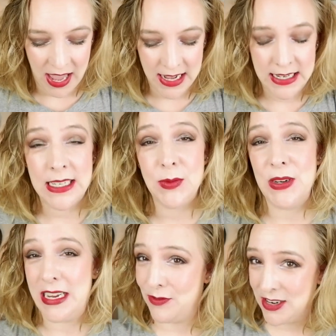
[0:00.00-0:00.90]
And
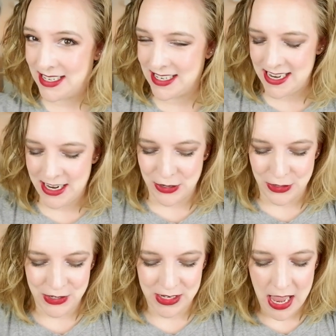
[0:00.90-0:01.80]
in recent
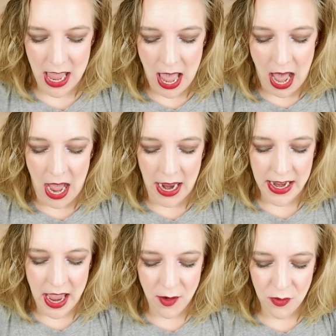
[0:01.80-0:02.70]
years, I
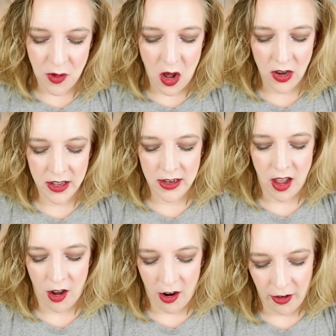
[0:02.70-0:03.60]
have fallen
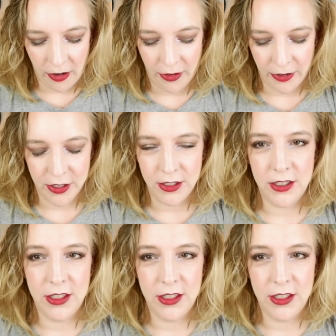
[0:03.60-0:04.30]
hard